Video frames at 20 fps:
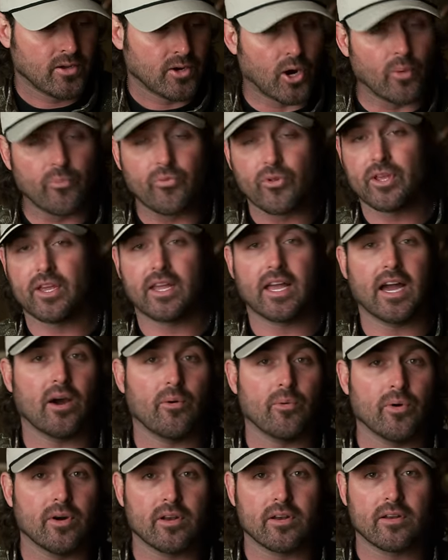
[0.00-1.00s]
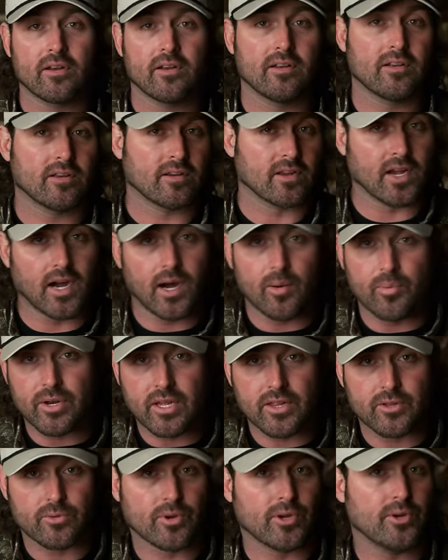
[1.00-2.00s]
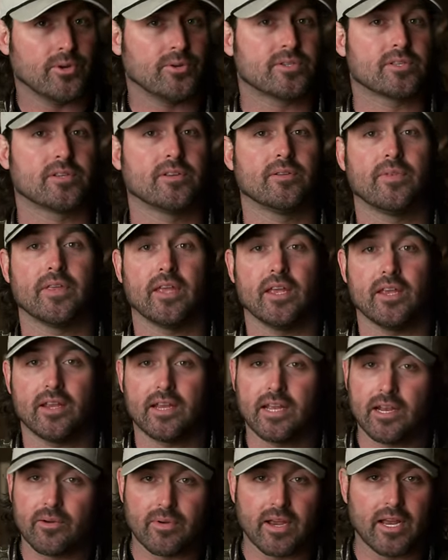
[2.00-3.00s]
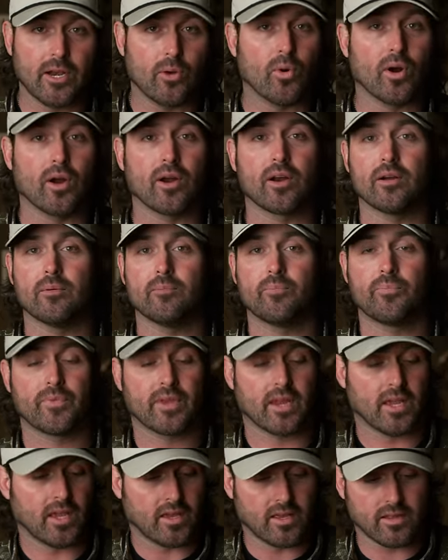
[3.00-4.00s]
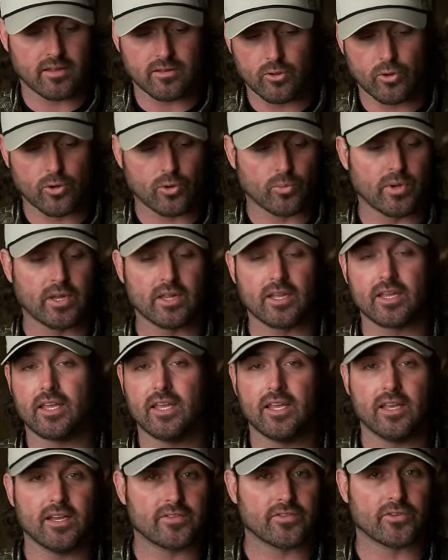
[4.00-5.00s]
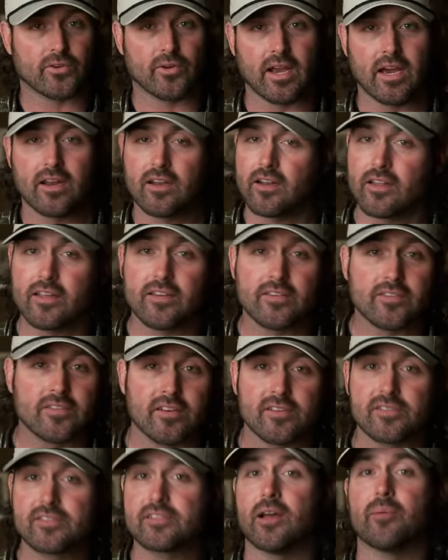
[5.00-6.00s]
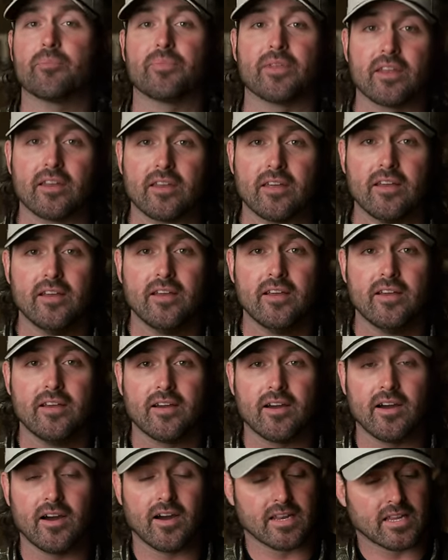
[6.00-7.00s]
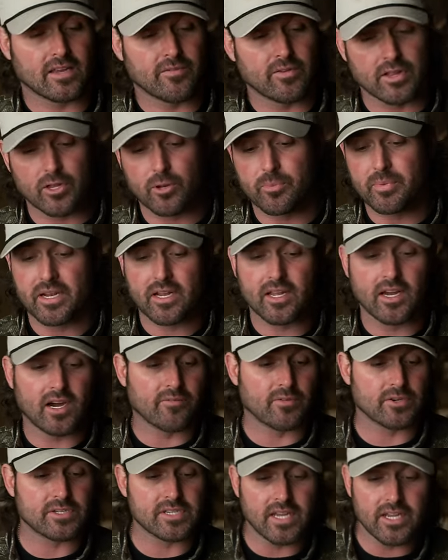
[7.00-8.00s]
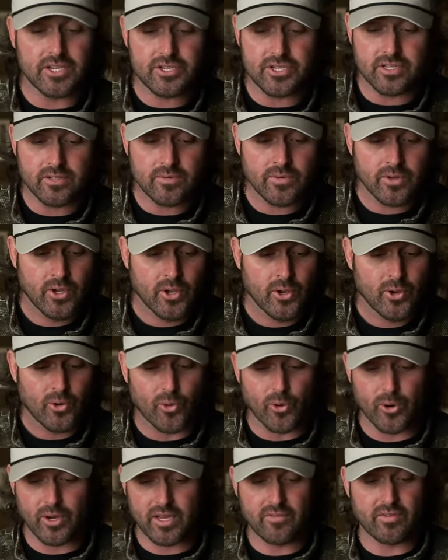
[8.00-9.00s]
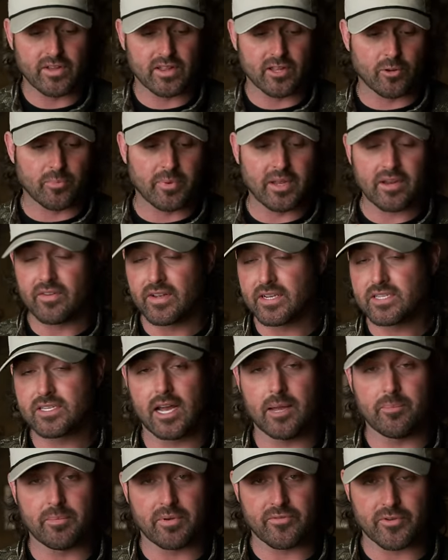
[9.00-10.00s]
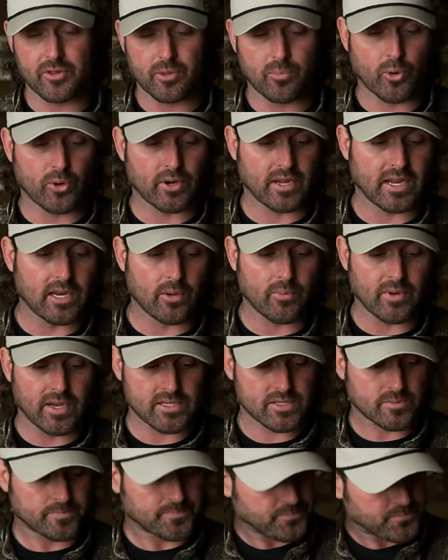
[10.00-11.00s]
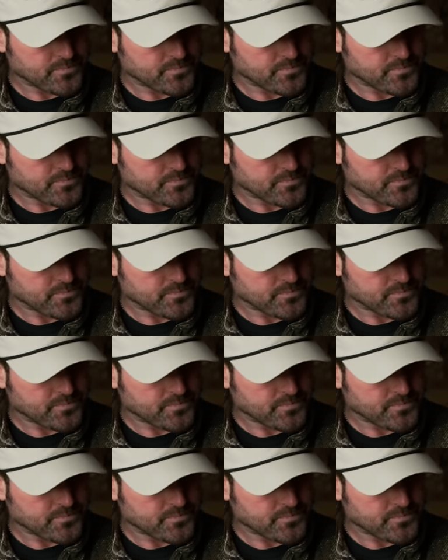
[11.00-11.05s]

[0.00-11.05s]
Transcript: Hopefully you got one gobbling on the roost, you're getting ready to work them, and Lord willing, he hits the ground and at least does something to give you a little bit of conversation or give you a little bit of excitement for the morning anyways.